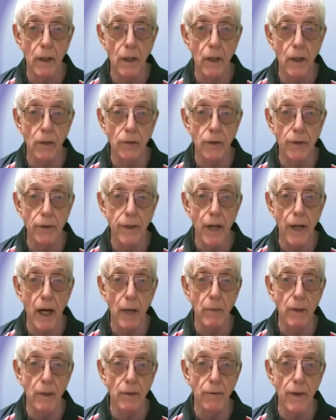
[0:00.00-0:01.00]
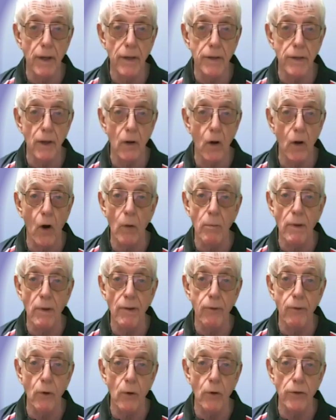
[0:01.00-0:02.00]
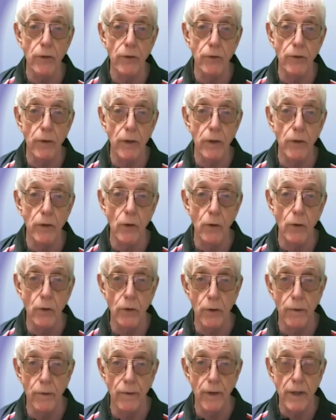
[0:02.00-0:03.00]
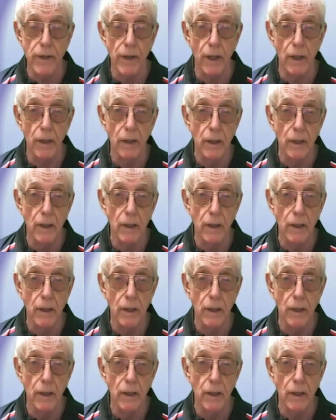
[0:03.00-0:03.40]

a retirement visa, or before you renew your visa.